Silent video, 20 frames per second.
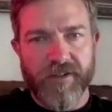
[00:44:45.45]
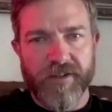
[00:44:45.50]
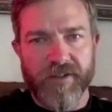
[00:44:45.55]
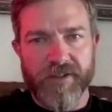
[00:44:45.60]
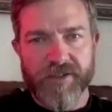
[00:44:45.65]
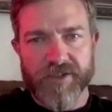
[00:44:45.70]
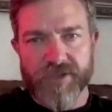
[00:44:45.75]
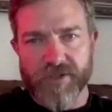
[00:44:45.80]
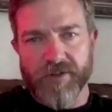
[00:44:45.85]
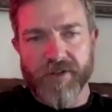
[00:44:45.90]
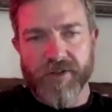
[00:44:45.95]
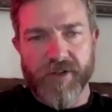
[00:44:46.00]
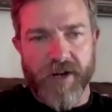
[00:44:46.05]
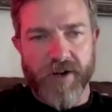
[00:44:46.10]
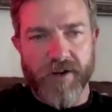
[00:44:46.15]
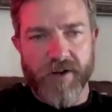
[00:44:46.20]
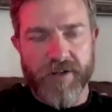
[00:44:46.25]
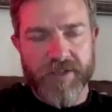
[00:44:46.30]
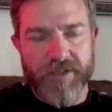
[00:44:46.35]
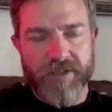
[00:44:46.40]
in certain
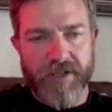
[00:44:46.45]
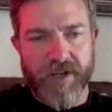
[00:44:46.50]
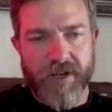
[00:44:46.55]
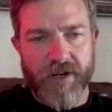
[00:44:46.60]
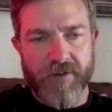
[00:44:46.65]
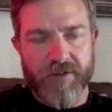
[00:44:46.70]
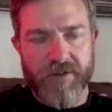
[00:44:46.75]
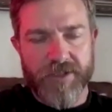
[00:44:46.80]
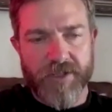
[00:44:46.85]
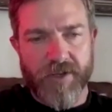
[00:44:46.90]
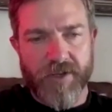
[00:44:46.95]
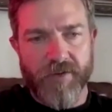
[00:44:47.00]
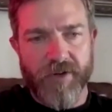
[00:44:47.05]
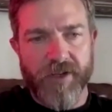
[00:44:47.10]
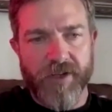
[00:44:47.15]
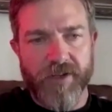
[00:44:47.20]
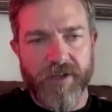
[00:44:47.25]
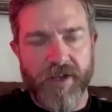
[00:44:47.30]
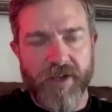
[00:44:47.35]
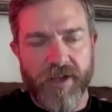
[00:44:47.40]
areas in
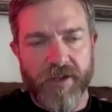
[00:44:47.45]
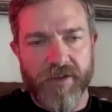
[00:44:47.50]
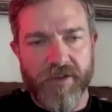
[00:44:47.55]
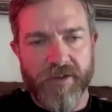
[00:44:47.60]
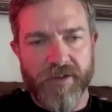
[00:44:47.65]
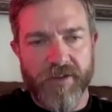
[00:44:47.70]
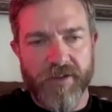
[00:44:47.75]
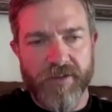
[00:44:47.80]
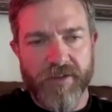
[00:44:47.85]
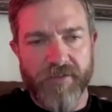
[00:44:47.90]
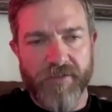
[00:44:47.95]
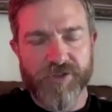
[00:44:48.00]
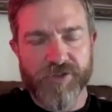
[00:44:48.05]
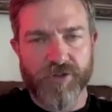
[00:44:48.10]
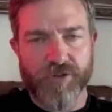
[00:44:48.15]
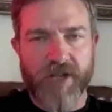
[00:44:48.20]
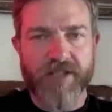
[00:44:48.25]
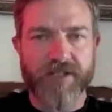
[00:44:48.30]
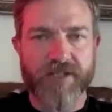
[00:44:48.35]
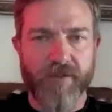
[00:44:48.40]
Arizona, and they've
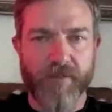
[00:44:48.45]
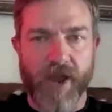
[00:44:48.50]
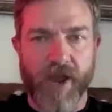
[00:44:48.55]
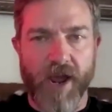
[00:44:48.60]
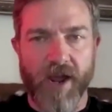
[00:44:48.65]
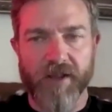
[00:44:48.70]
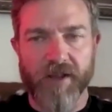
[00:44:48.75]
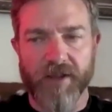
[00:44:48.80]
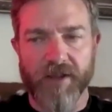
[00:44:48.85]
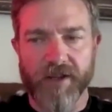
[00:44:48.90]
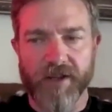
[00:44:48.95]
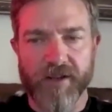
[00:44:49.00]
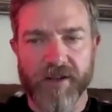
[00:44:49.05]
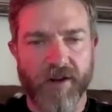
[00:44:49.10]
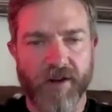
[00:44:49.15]
traced it back like,